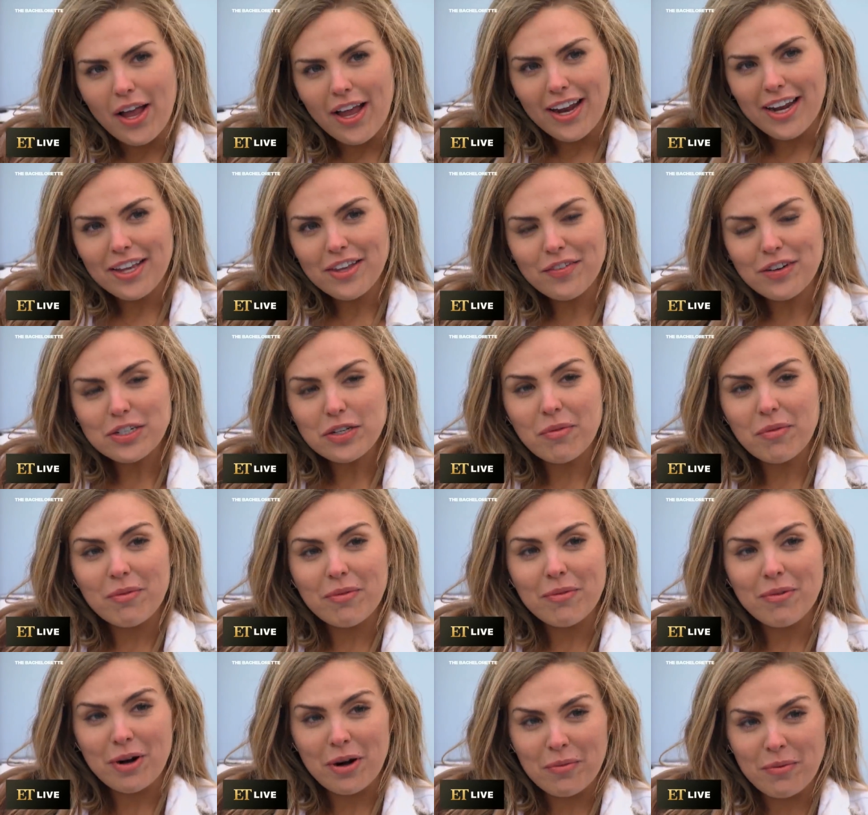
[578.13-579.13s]
honest. I didn't even
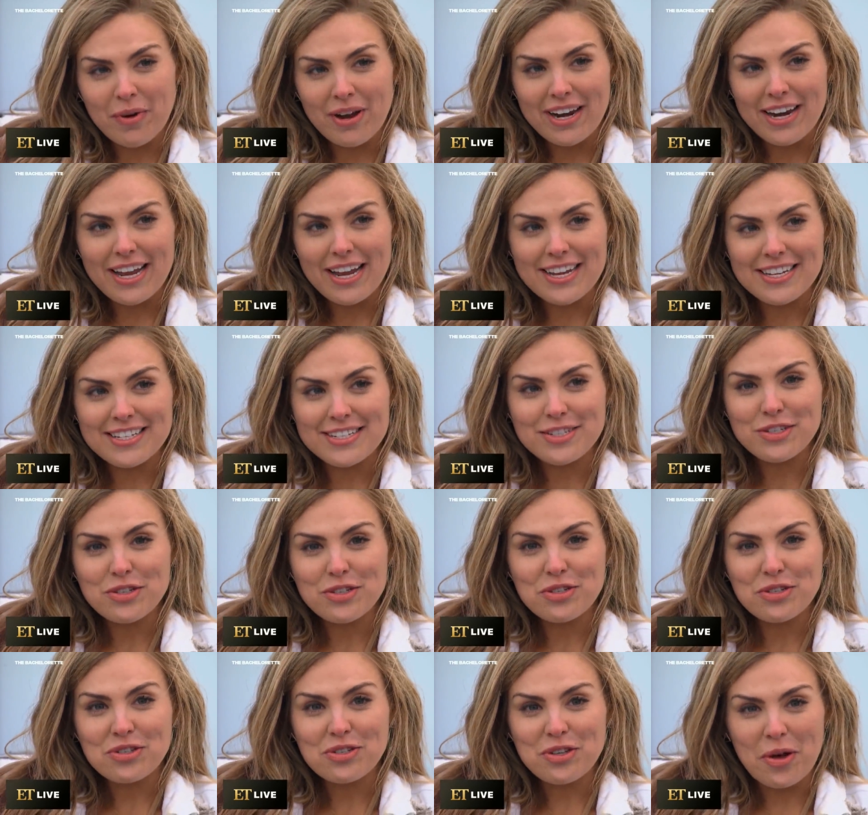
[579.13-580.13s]
notice. Uh,
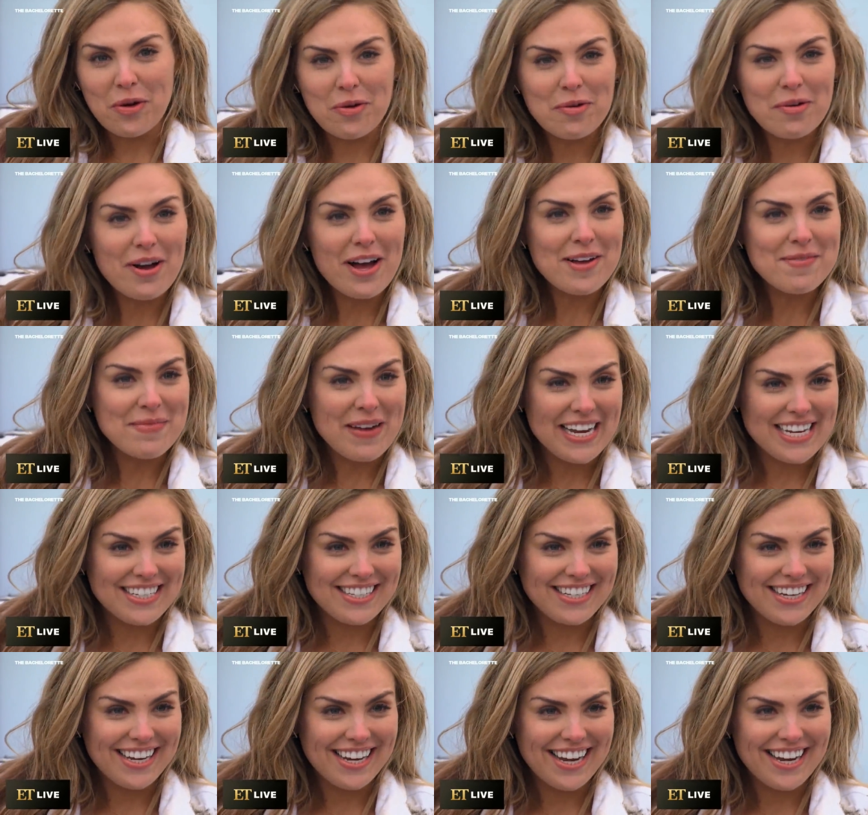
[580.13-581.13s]
people have like
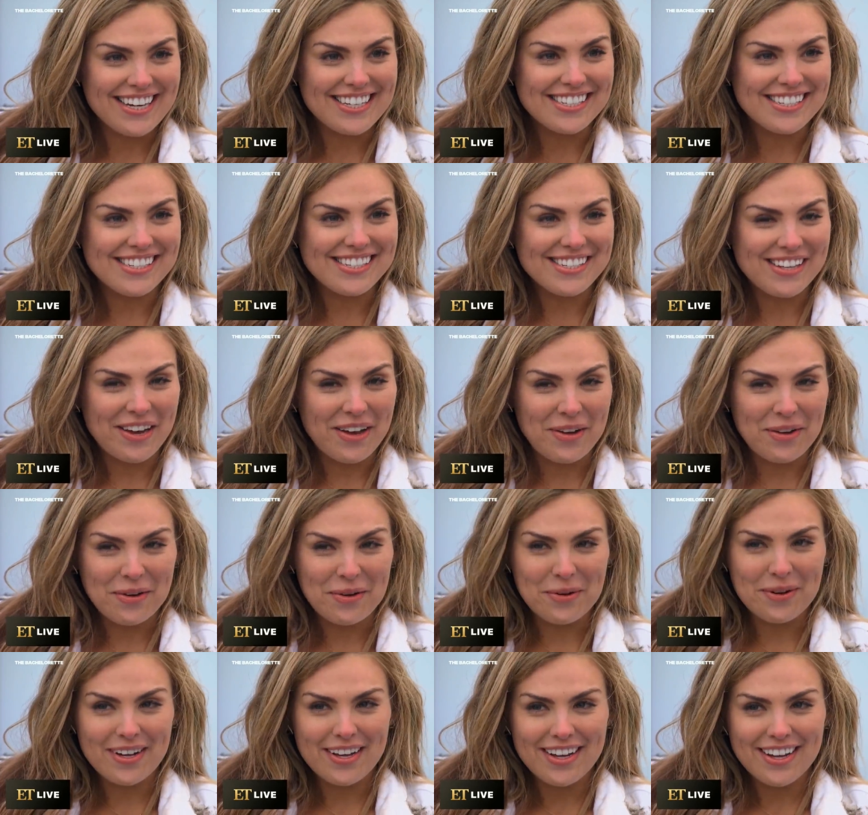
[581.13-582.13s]
brought it up on Twitter and
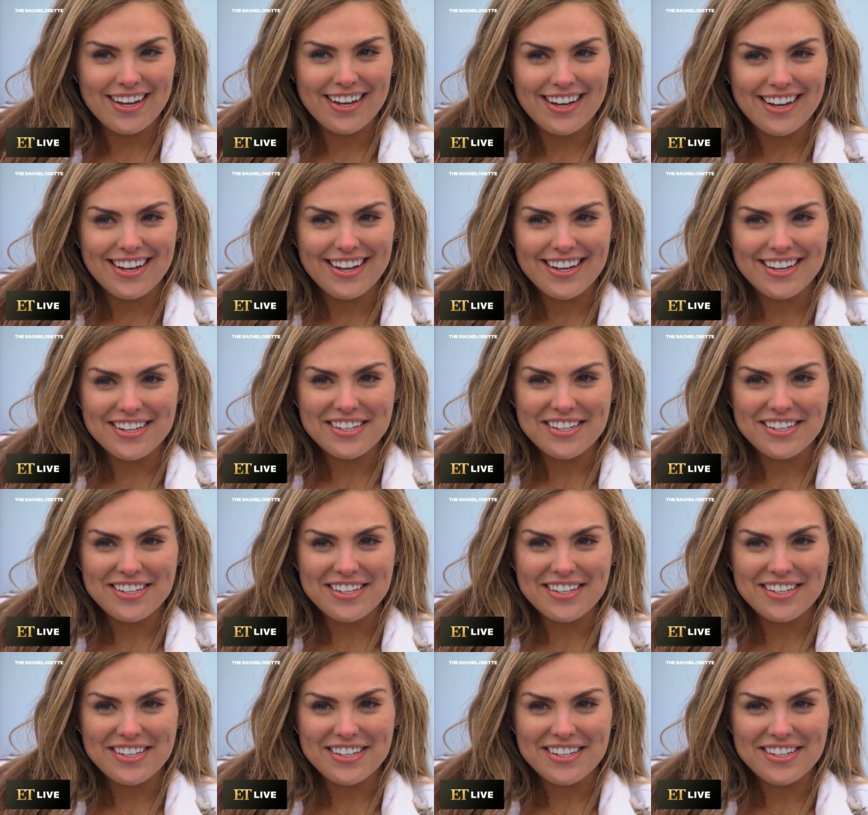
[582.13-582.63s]
stuff like that, but